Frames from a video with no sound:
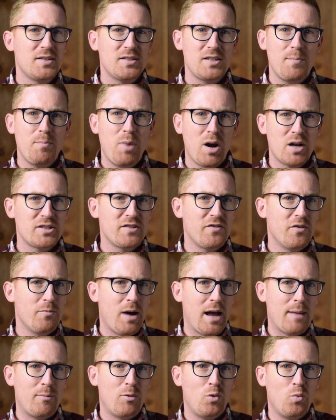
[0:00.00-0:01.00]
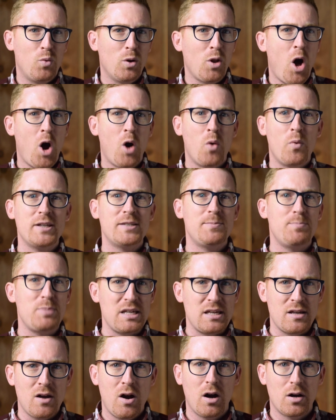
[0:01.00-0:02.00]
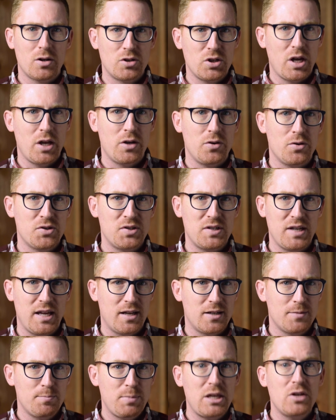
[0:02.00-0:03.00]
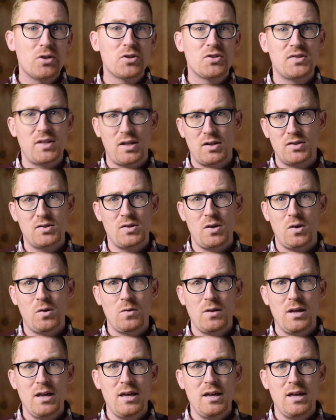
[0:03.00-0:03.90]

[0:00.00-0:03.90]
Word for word: Some parts of the Bible will always be hard to understand. Peter said so.